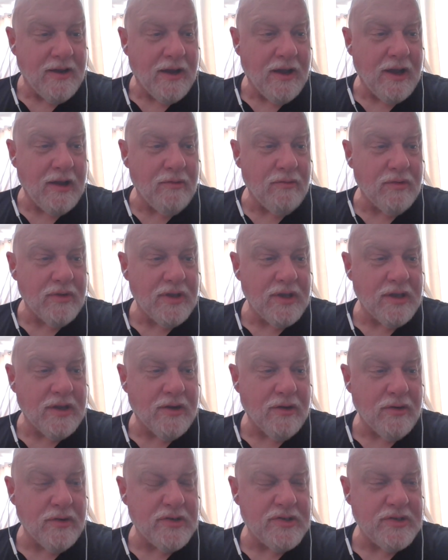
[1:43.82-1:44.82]
I really
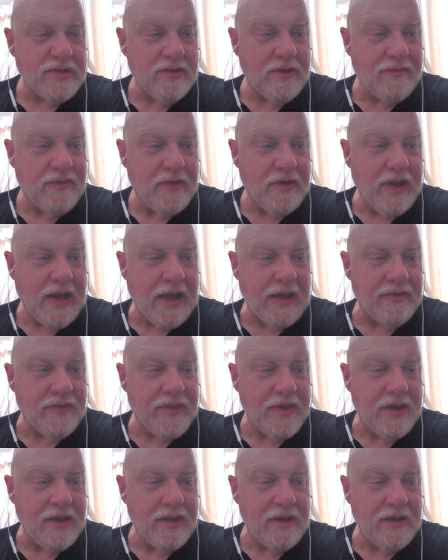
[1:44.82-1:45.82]
encourage you if you had
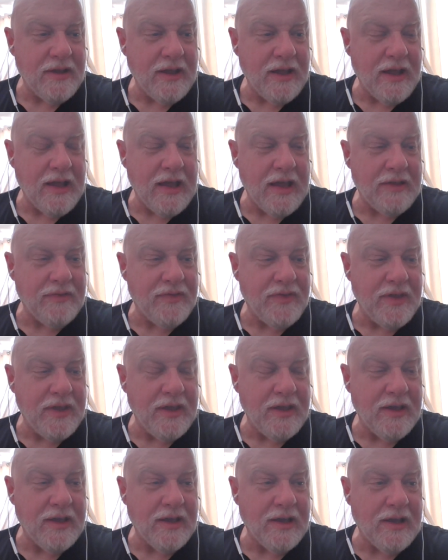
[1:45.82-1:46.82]
the had
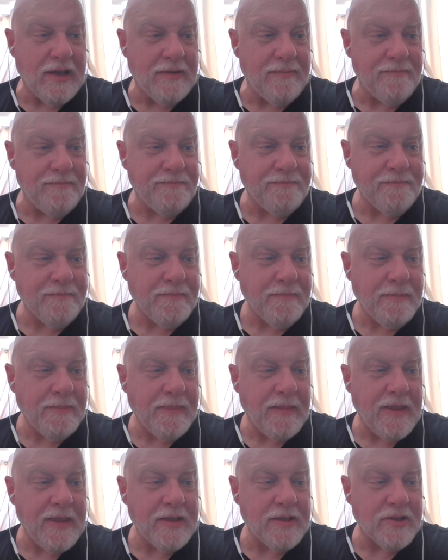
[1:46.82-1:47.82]
the uh,
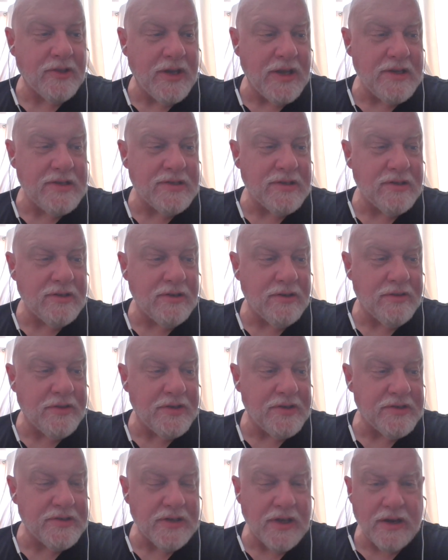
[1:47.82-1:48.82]
inclination or
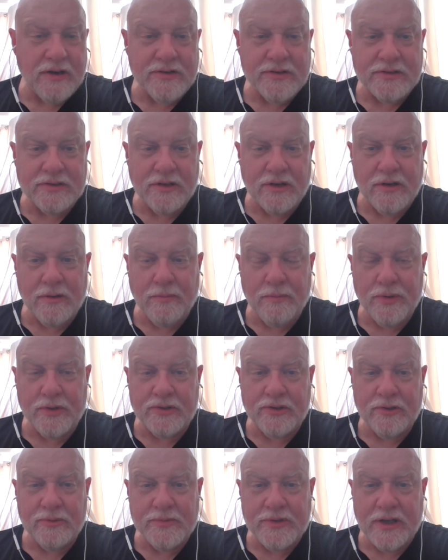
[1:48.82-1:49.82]
the desire to start a
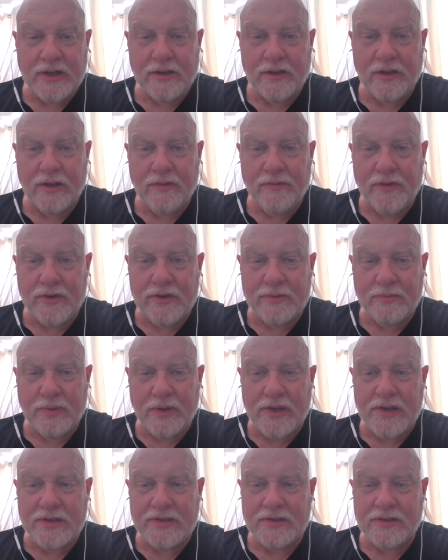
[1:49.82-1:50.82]
booktube channel in the first
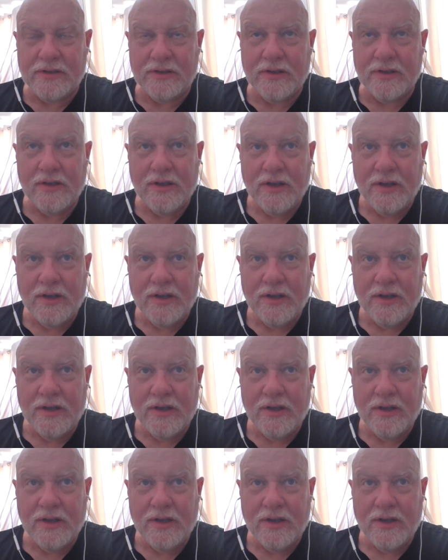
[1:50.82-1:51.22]
place to